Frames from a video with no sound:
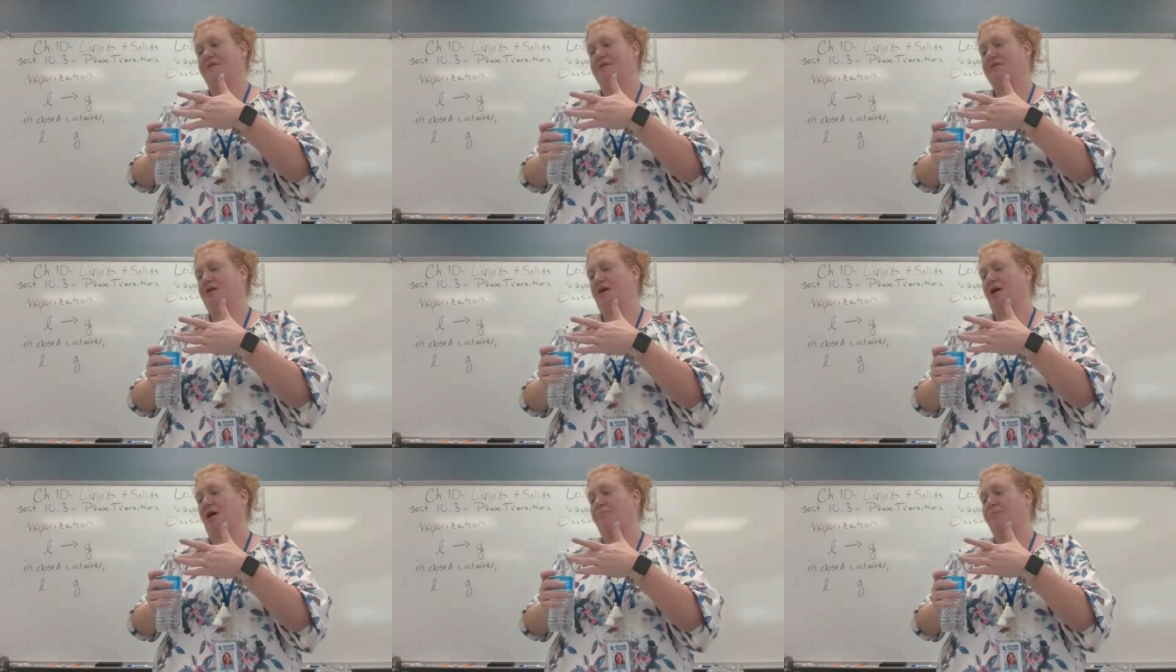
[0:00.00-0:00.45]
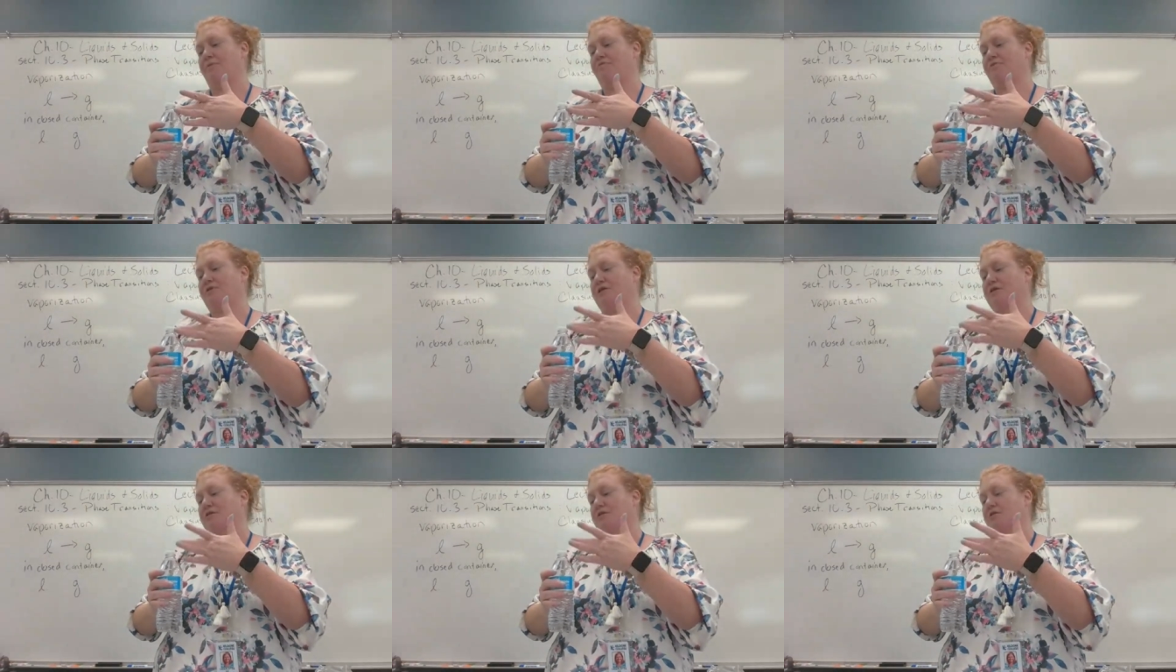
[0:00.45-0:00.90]
At the
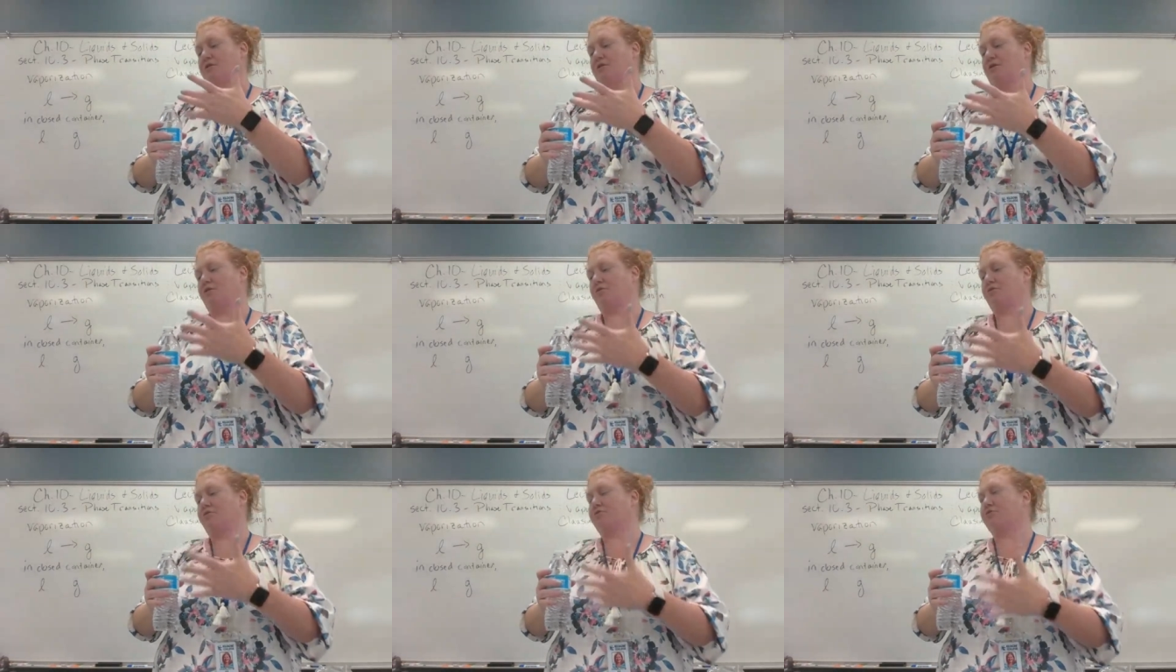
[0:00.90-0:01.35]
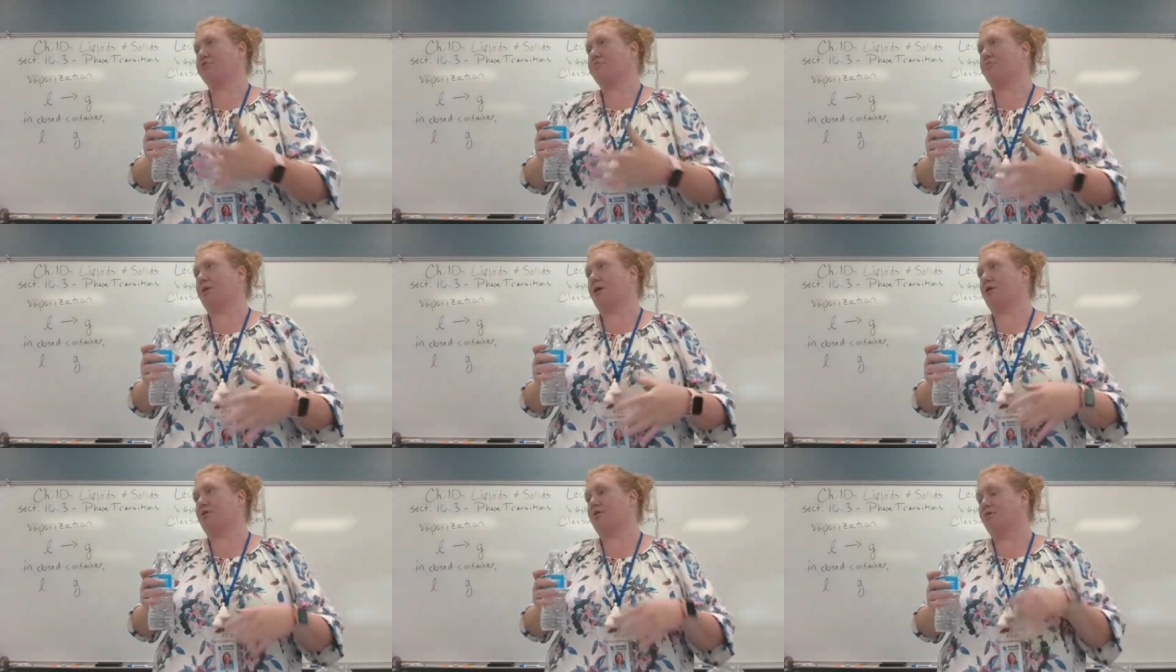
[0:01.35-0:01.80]
top of this
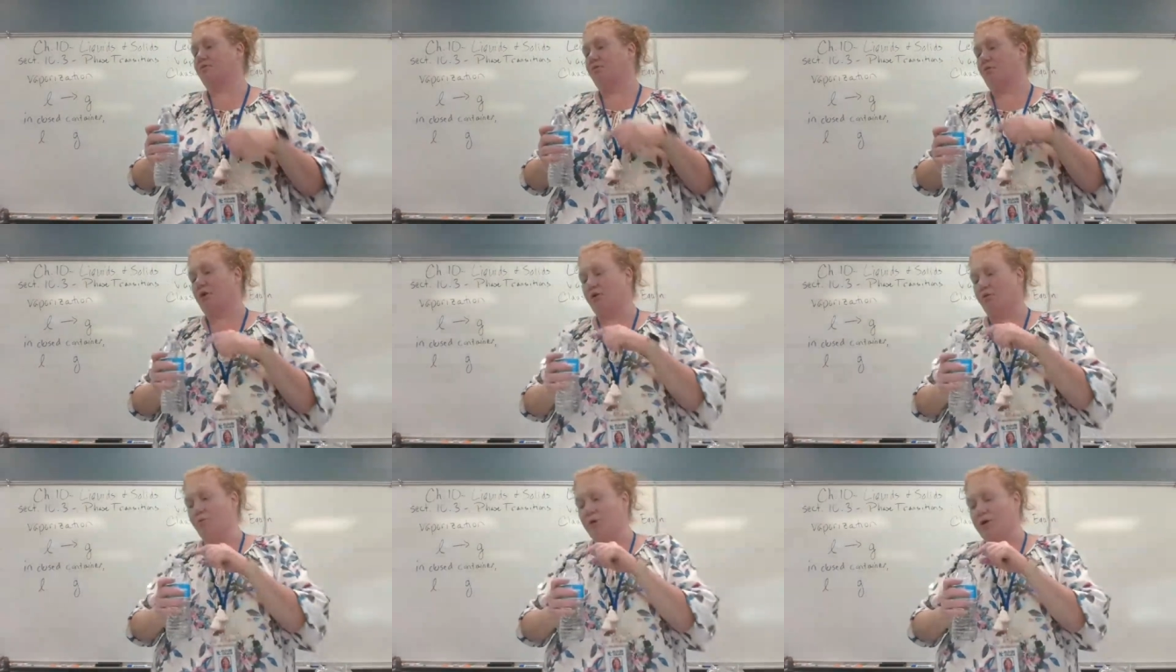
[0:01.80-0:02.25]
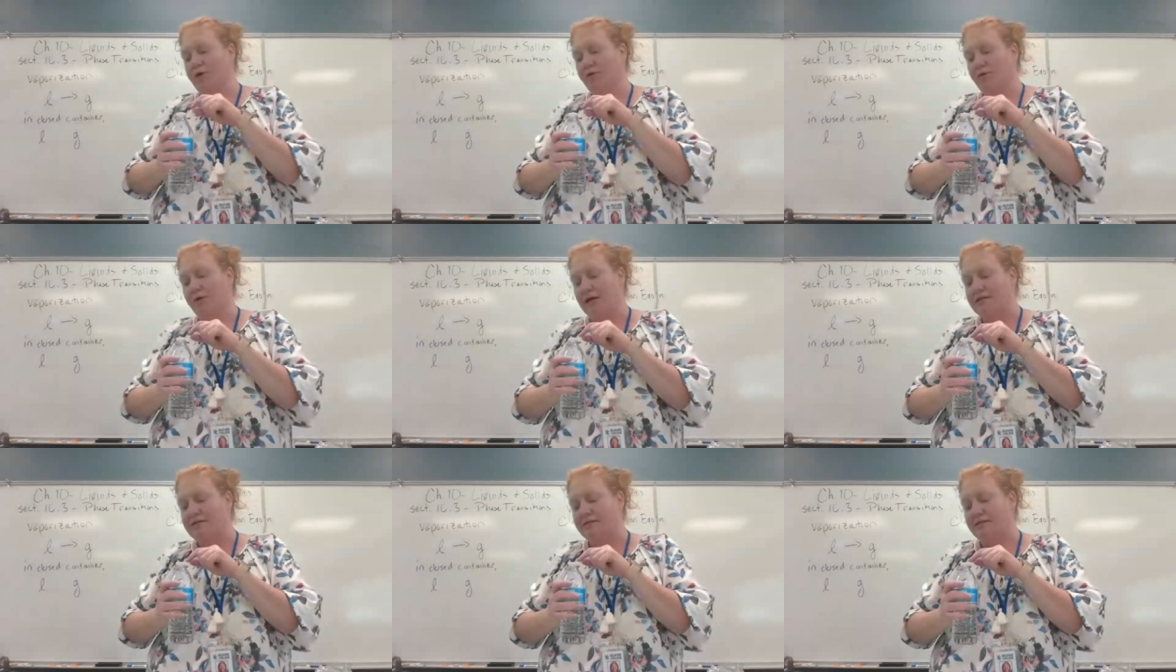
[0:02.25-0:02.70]
closed bottle of water.
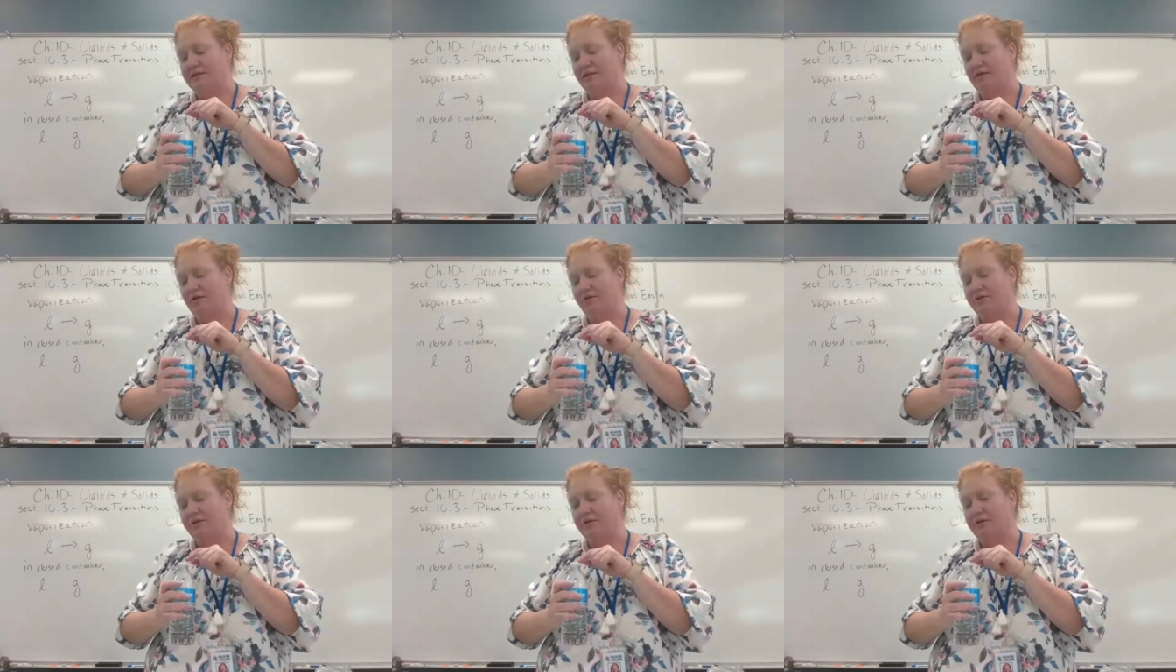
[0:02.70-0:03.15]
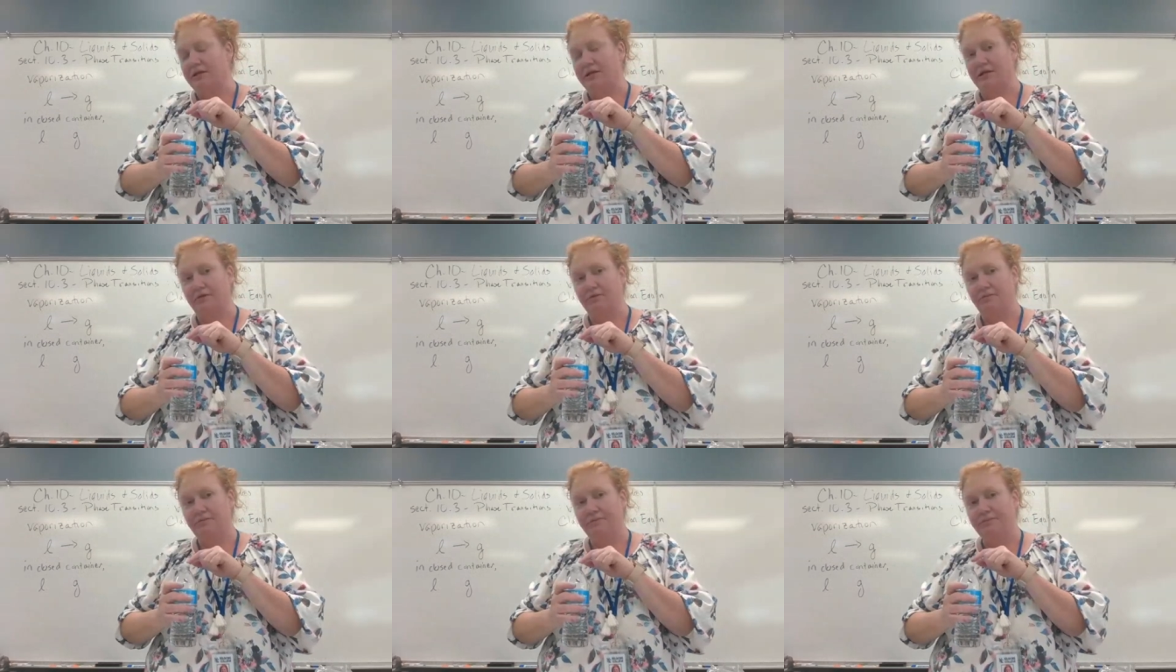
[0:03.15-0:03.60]
What do I see on
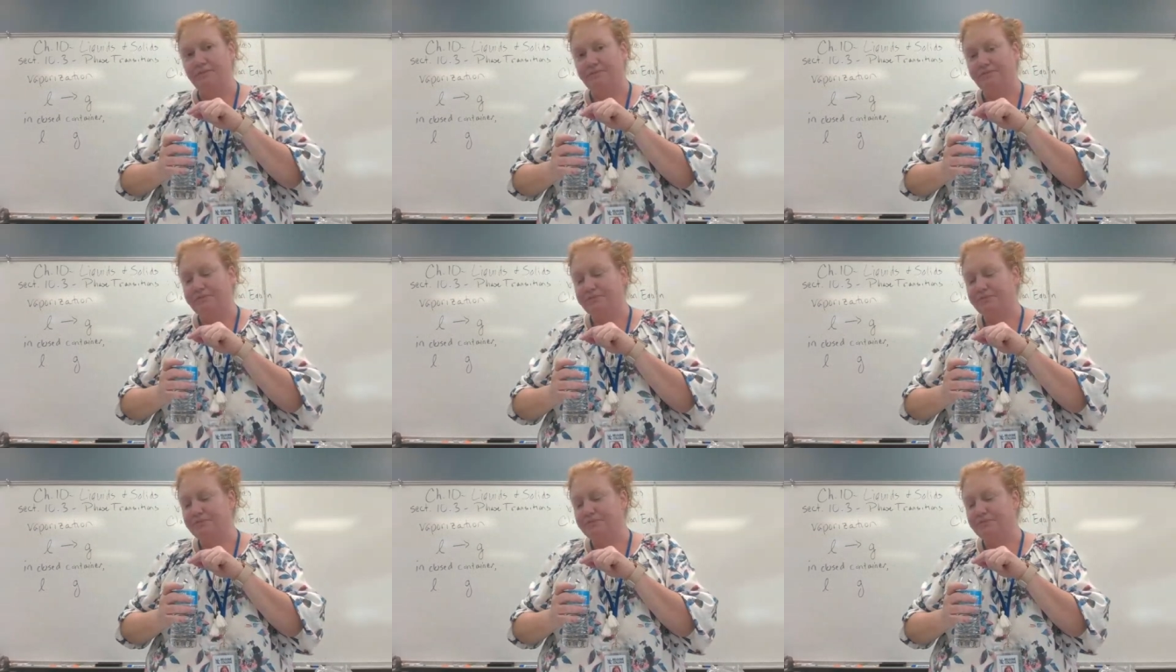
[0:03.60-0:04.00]
the lid?